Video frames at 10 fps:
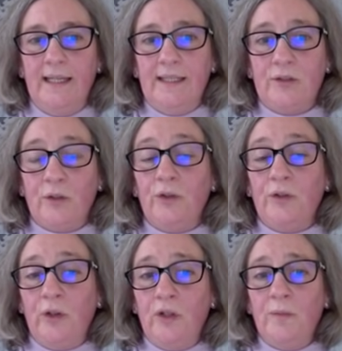So the
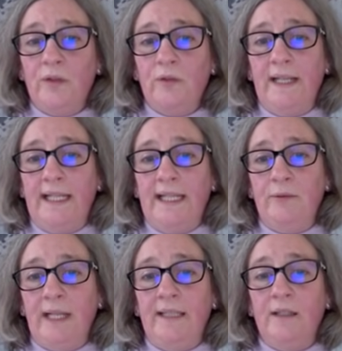document really
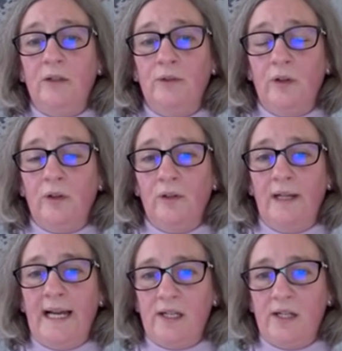will include all
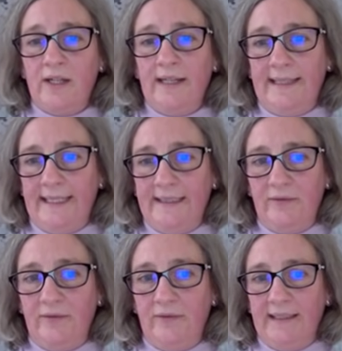action
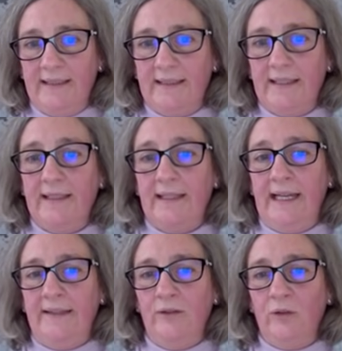identified
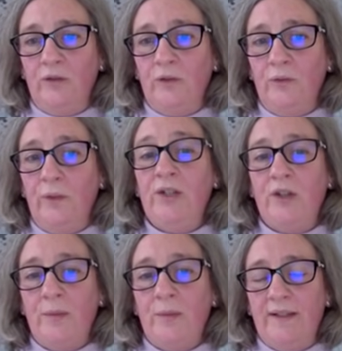and also which
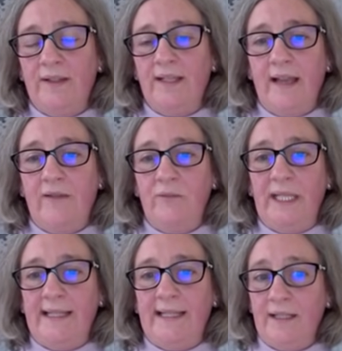substances have
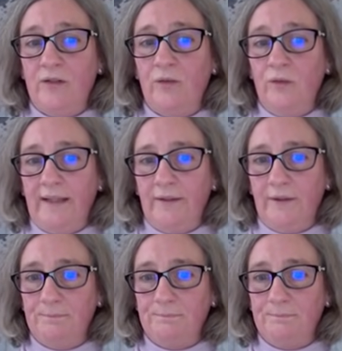been assessed together.